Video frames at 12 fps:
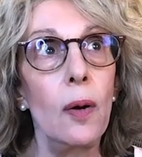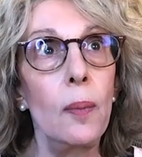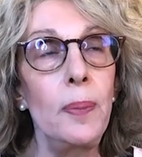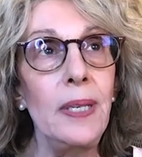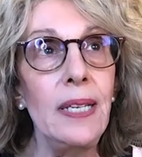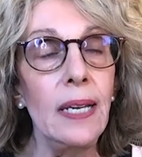
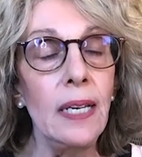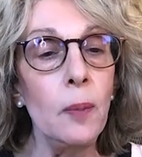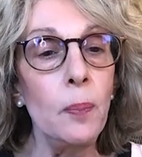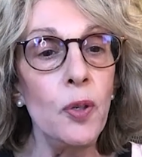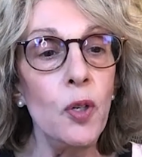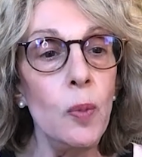
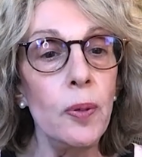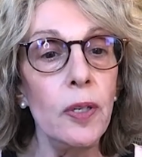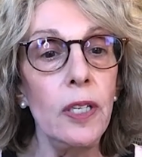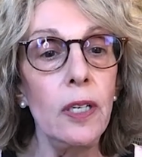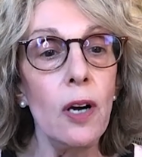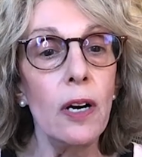beginning
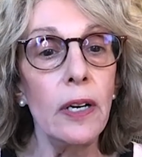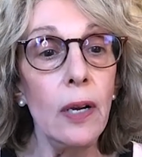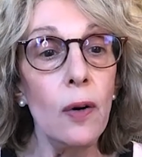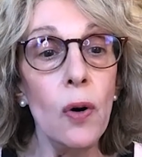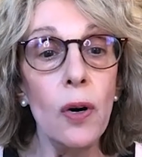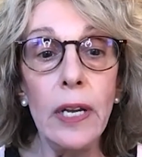puberty
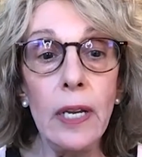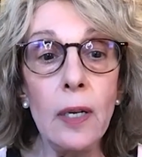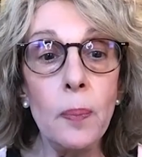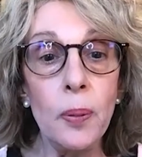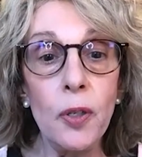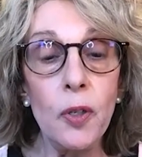or
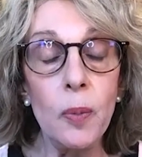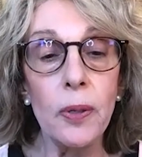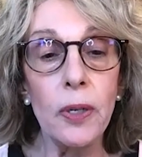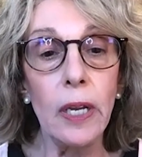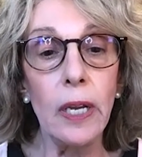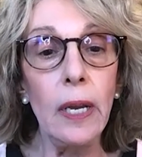in
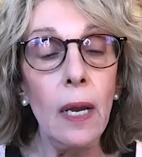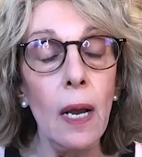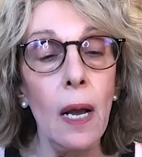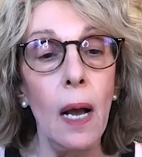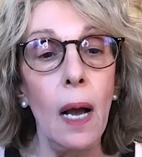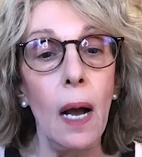puberty,
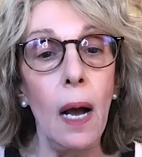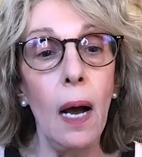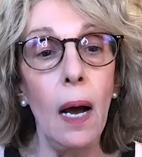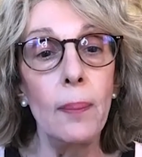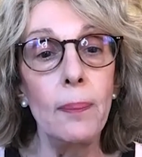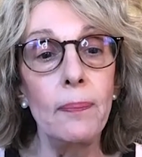
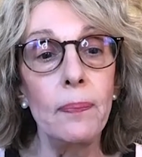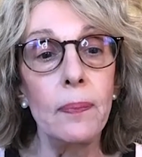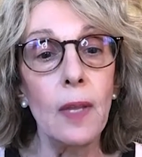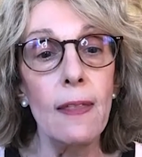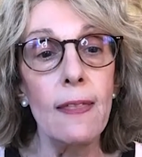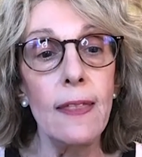
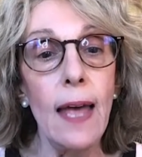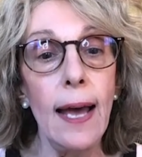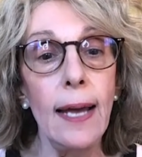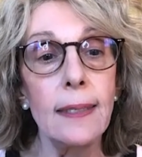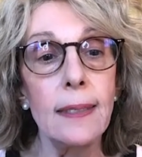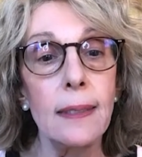
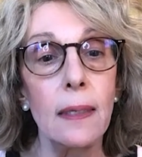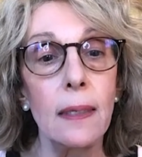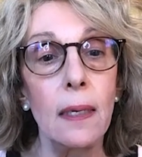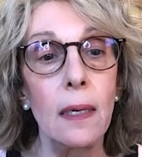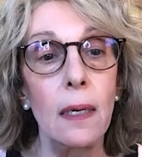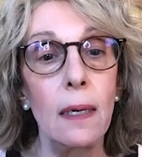that
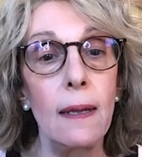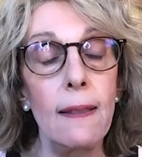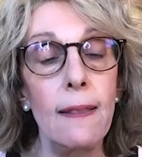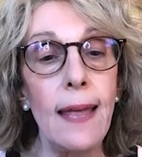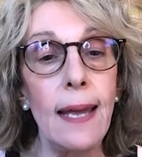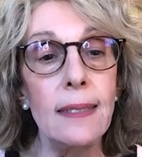
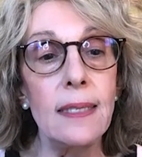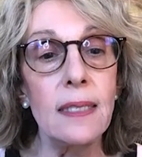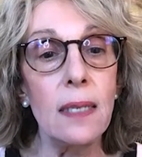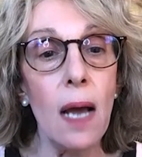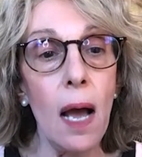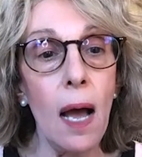
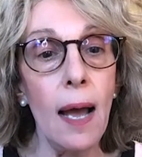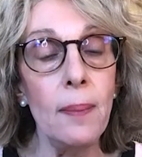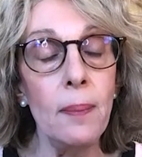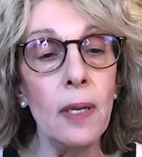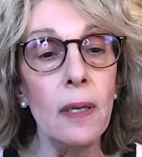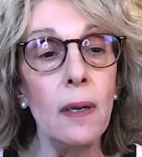it's
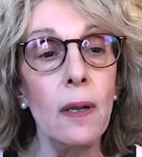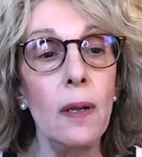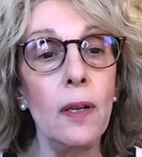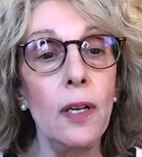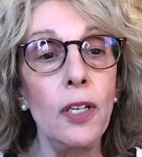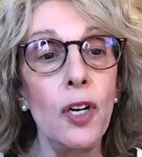time,
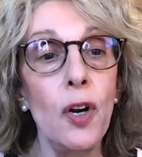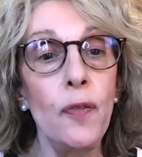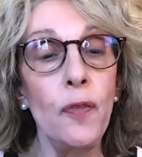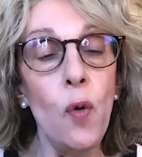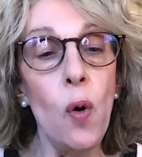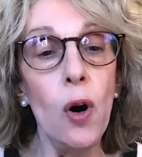
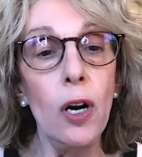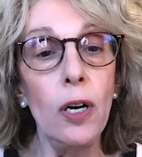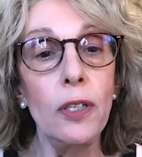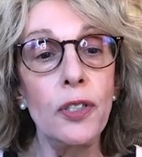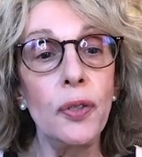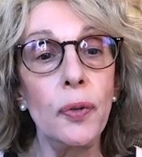
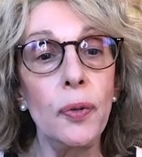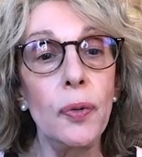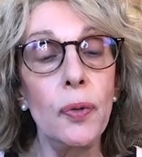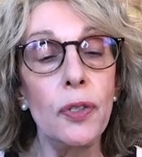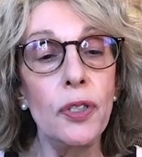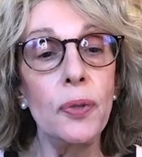
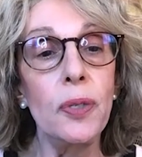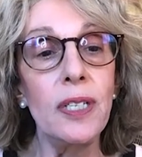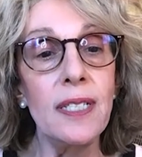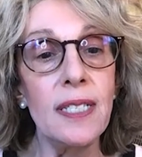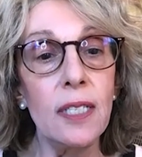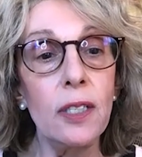to
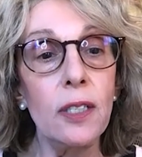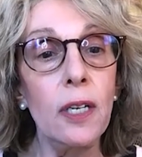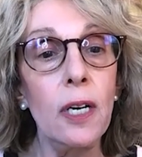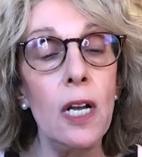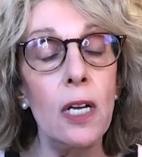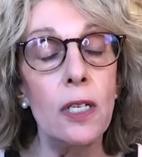
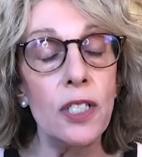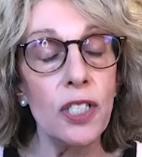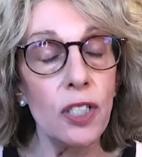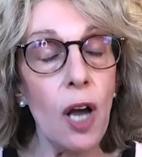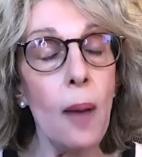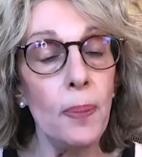consider
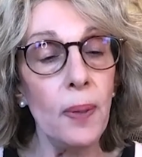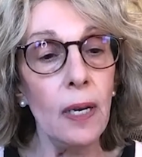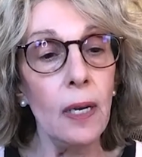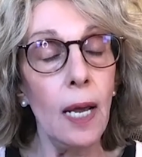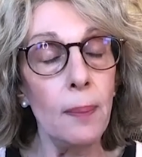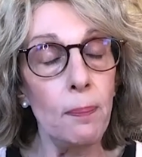
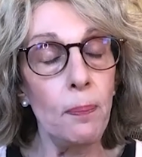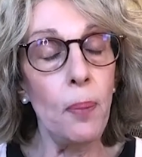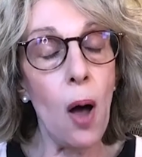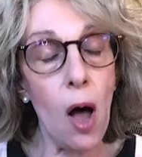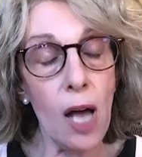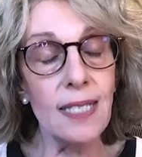stopping and
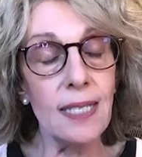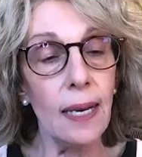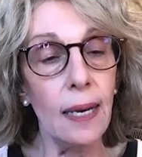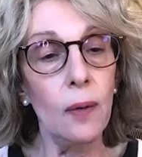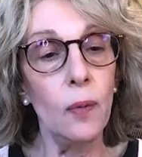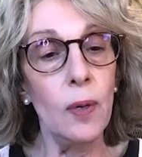
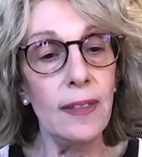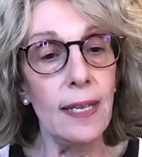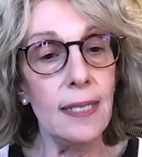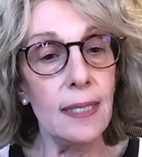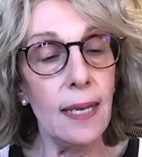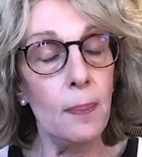pausing, what
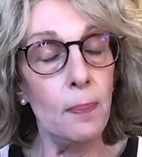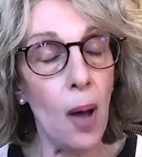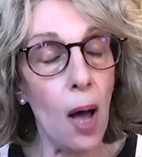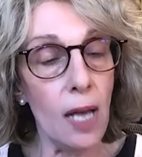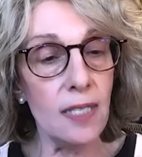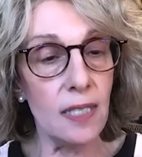they say,
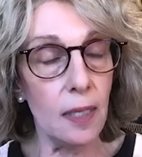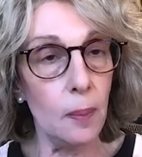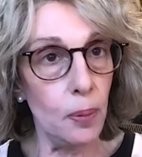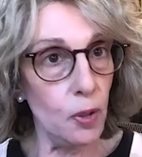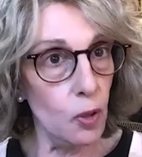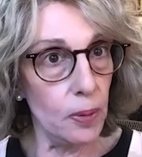pausing
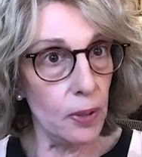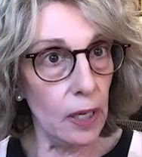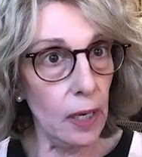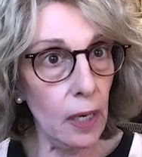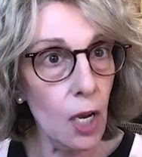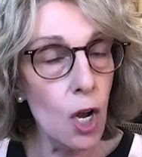
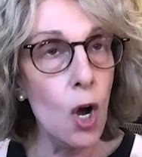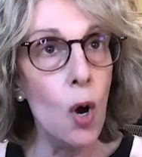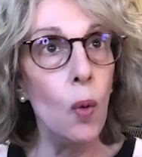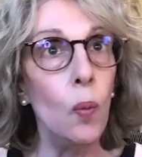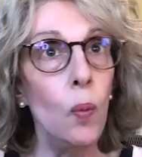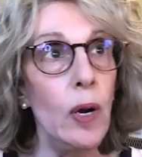puberty
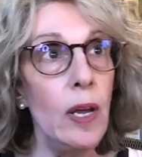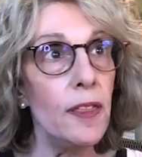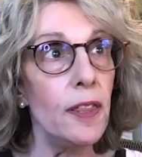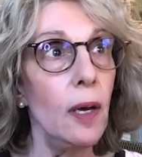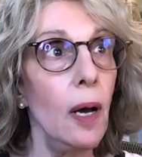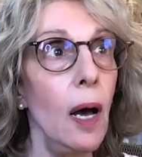
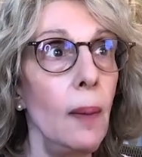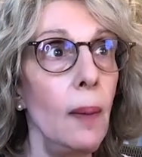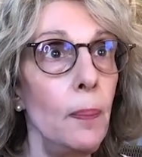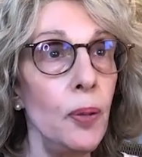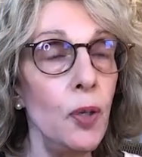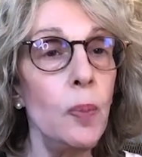with
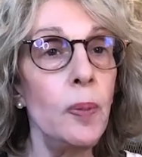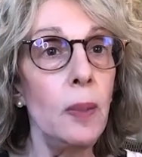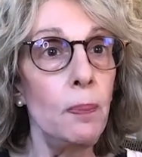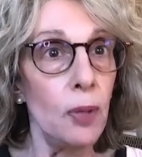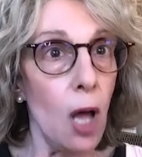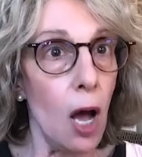
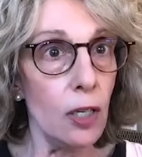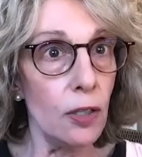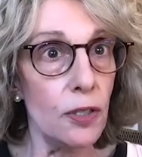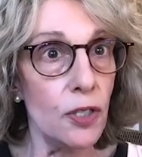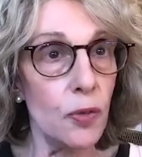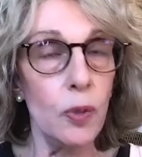puberty
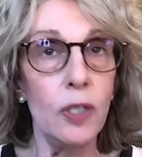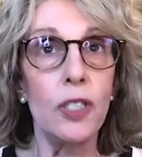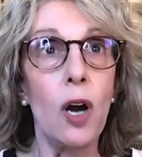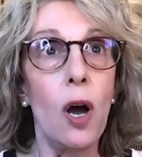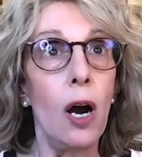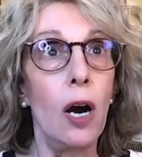blockers,
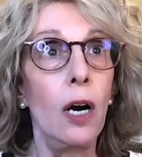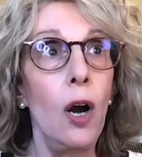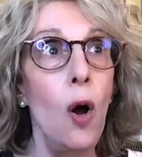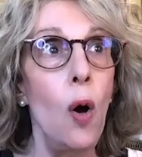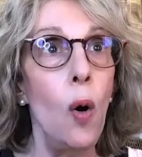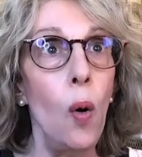which are
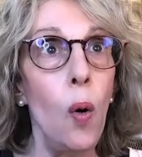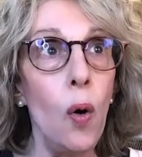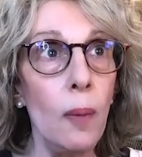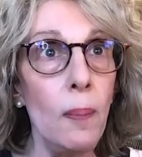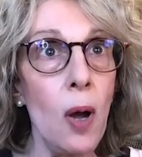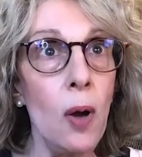
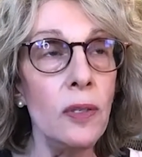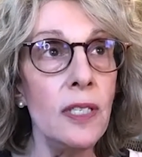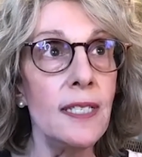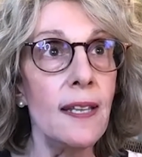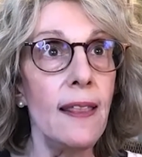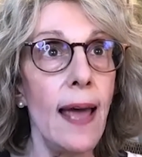
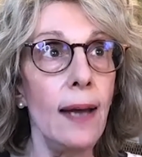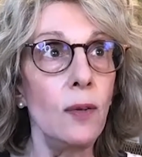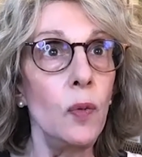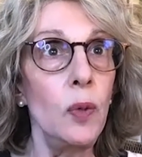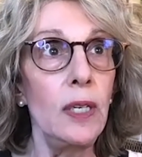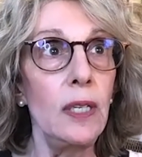hormones that
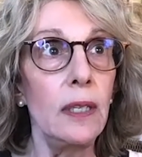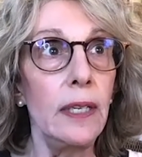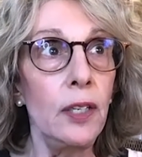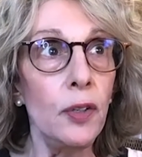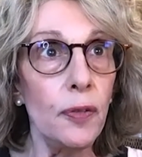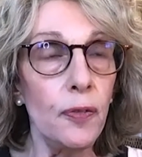will
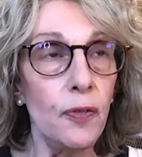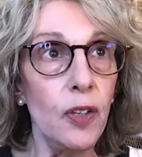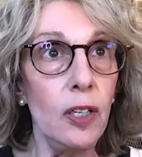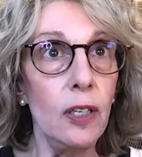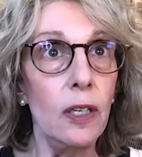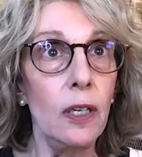
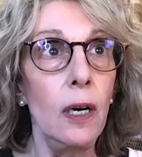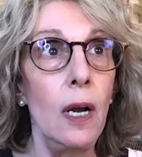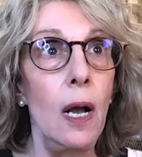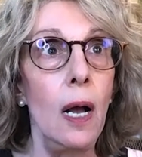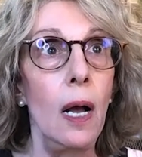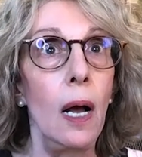interfere
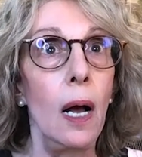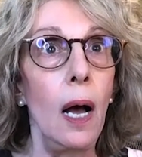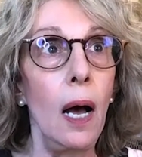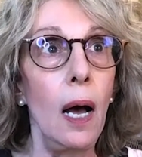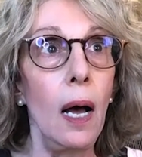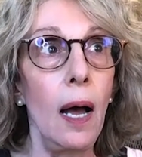
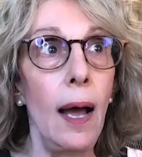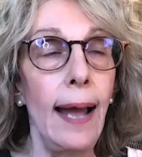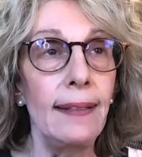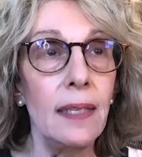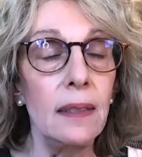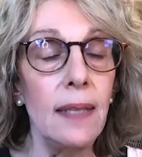
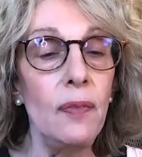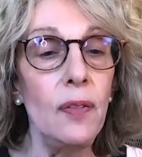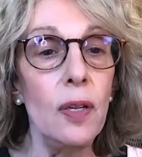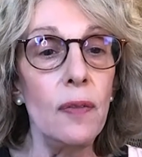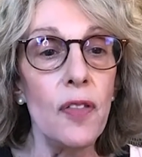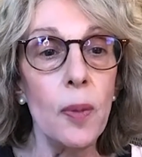at the
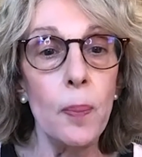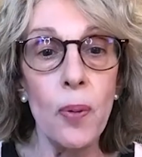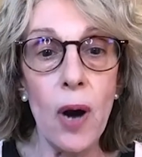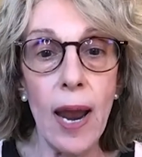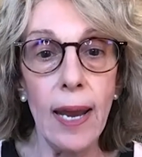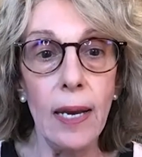level of the
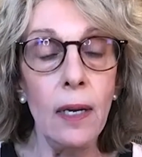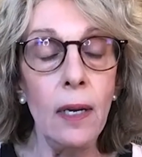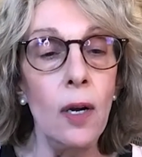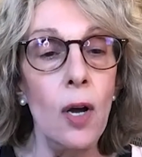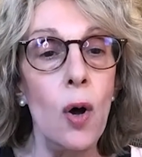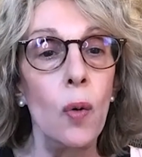brain
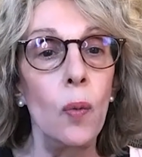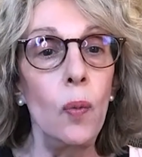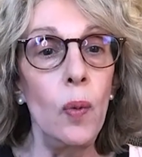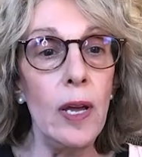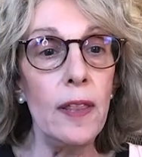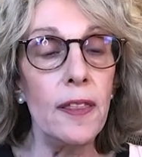
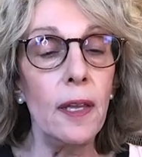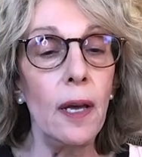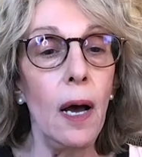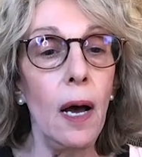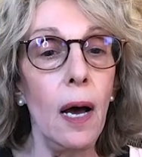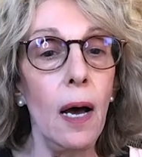with
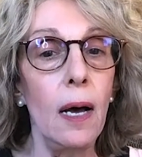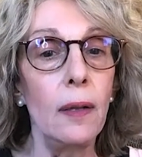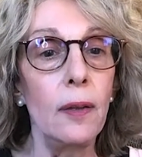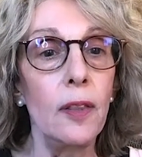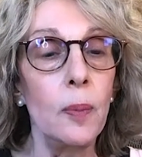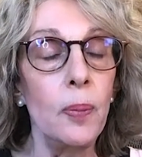
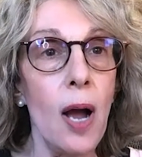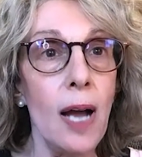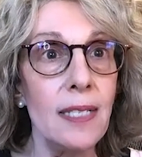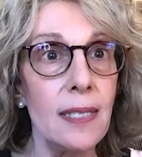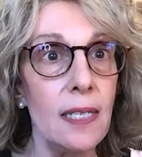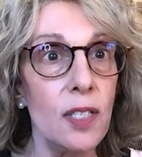the
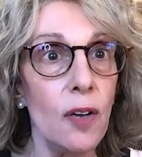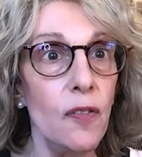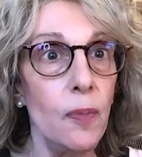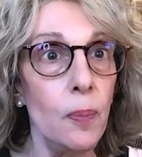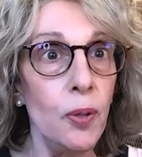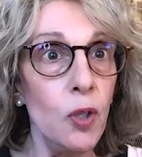process
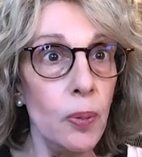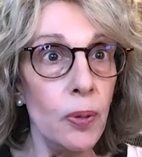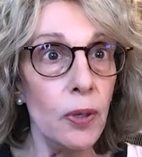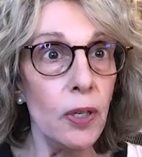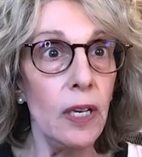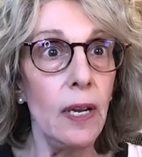of
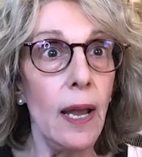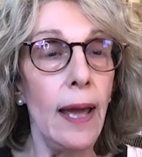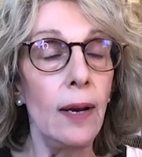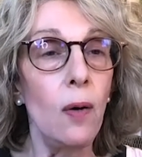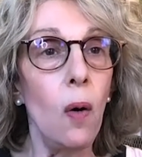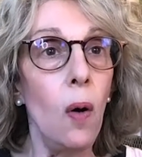puberty
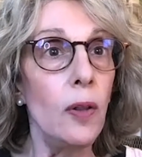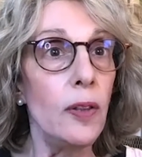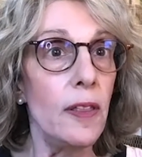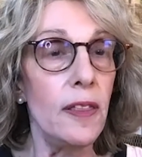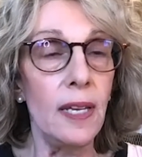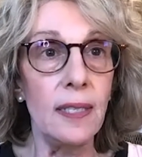and all
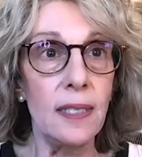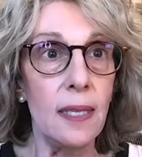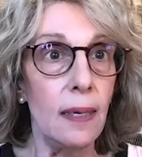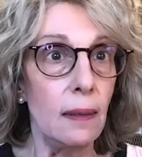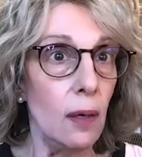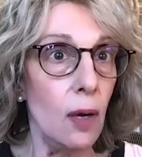the things
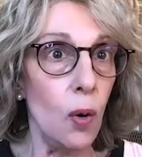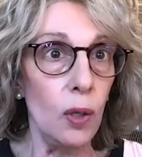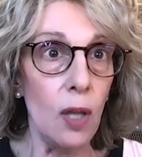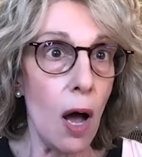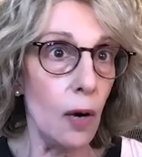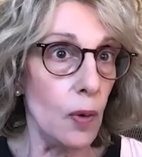that go
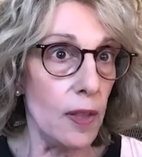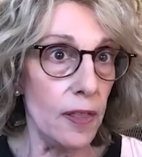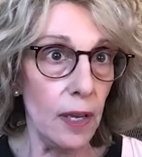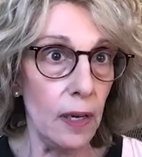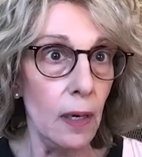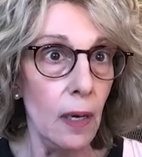along with
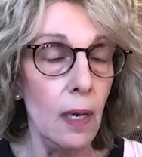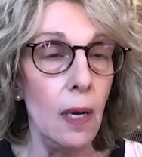it.